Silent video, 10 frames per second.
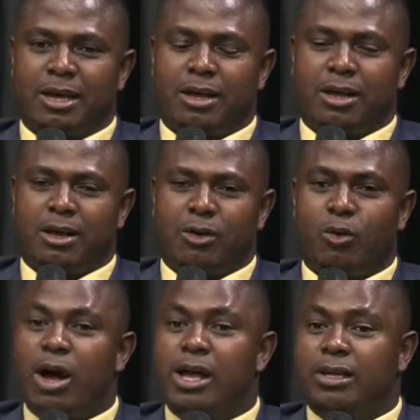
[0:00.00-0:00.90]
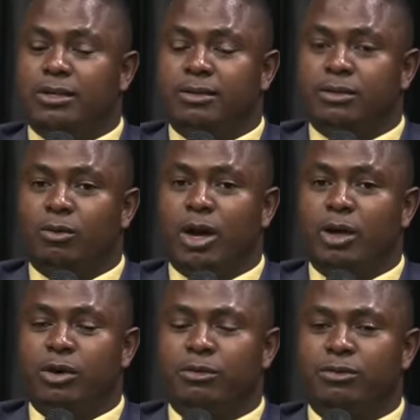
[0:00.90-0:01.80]
Why? Why
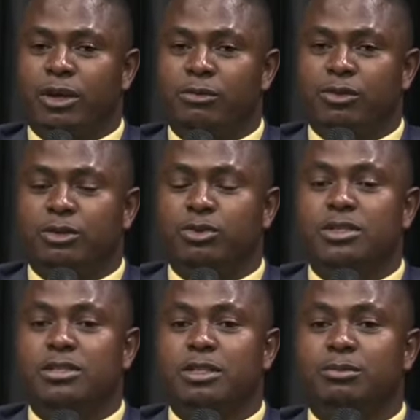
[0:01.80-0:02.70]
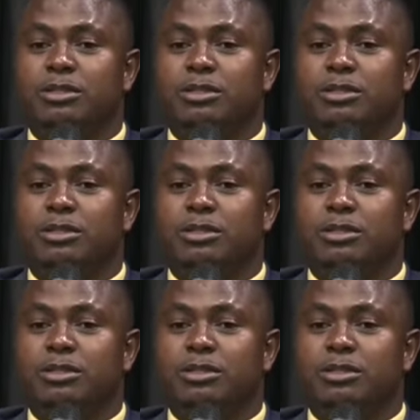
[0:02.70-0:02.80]
haven't we seen Mr.